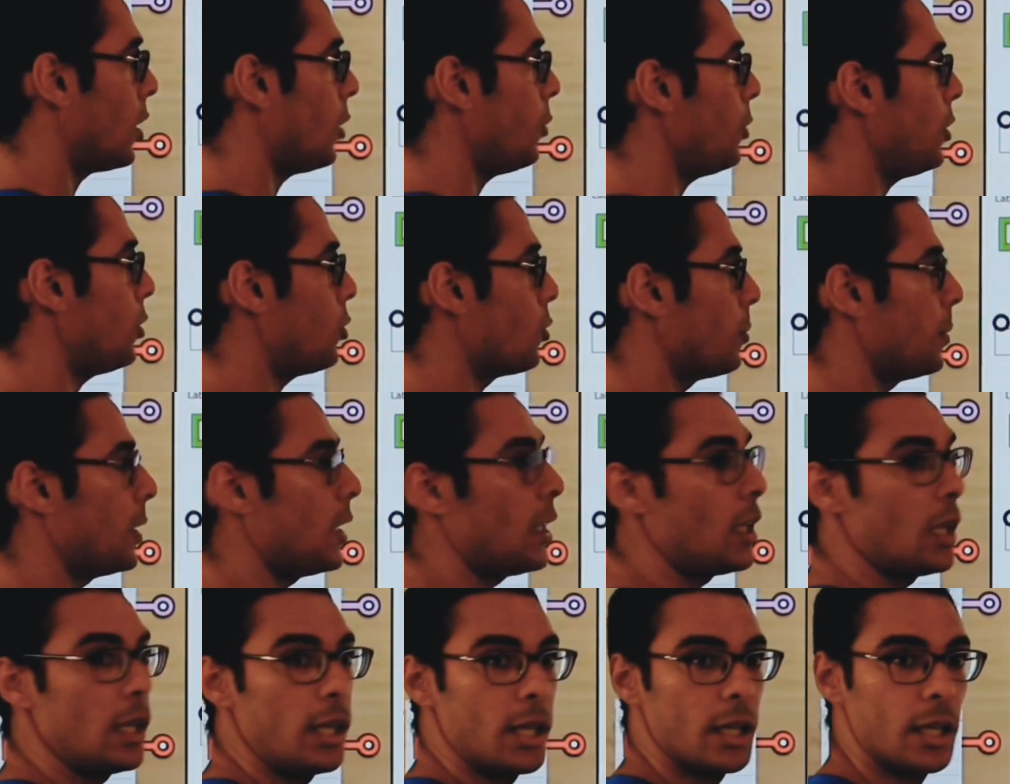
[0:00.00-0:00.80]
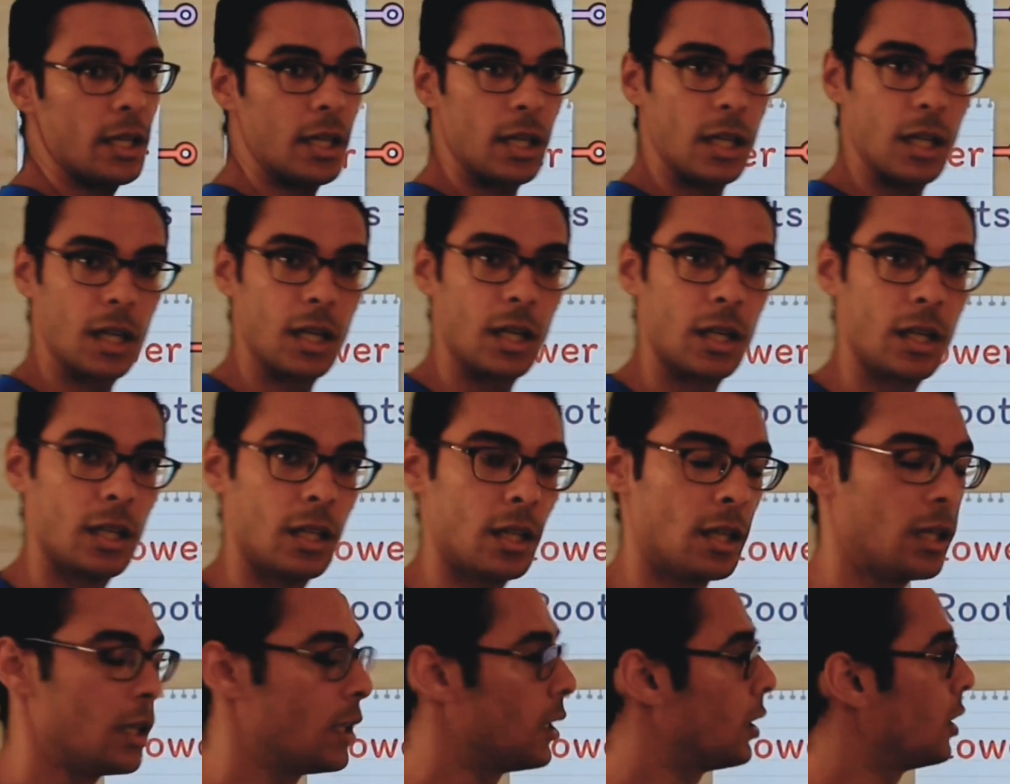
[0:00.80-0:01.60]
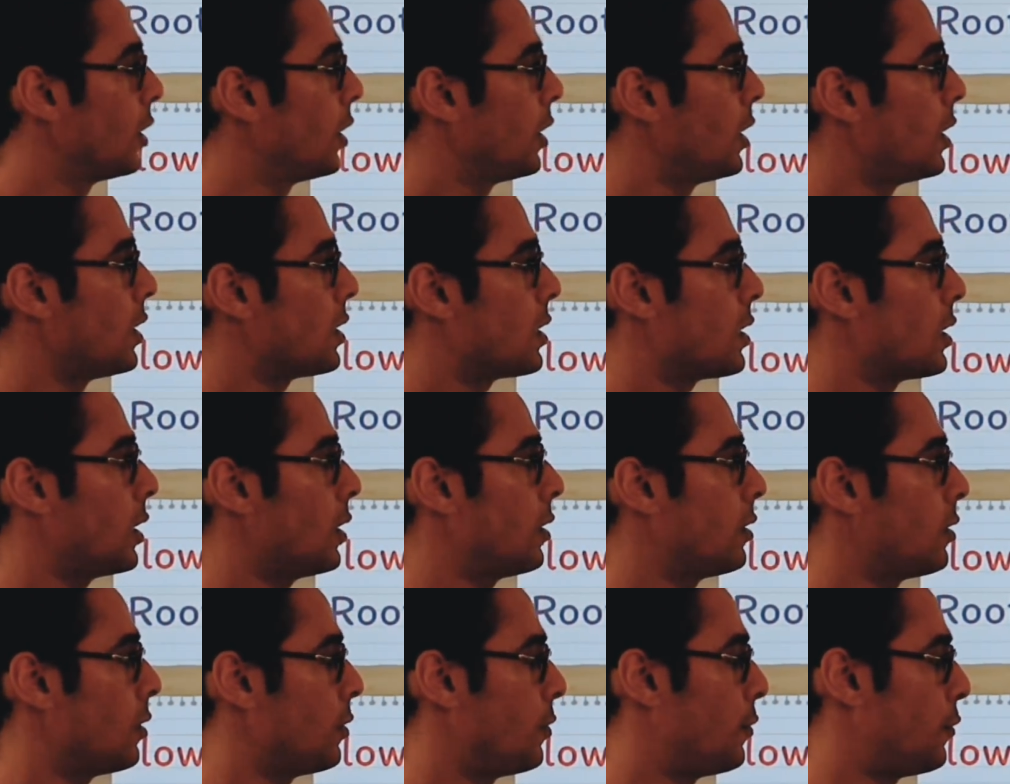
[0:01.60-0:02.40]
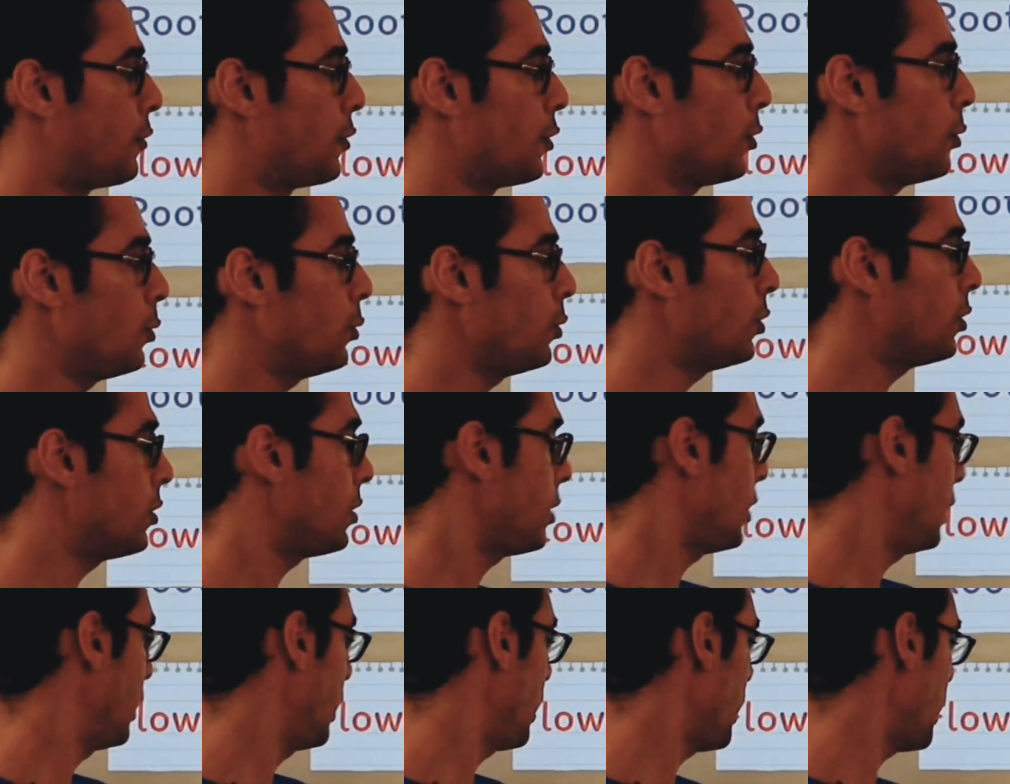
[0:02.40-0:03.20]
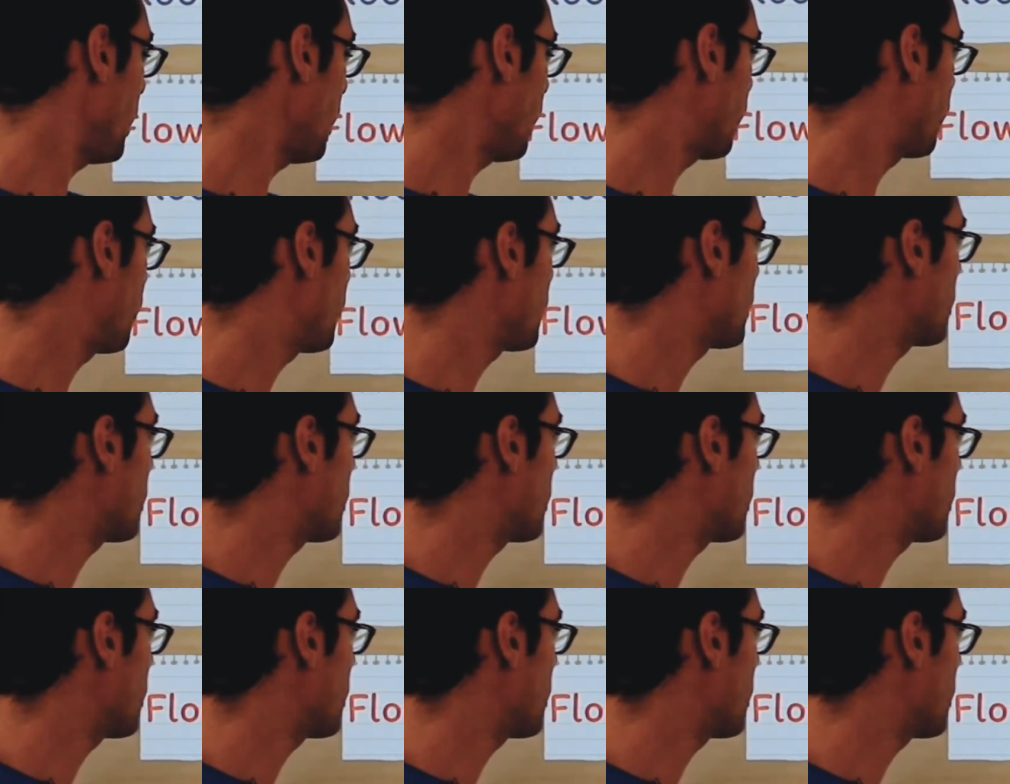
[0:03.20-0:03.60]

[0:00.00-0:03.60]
going to be here? Is it fruit, leaf,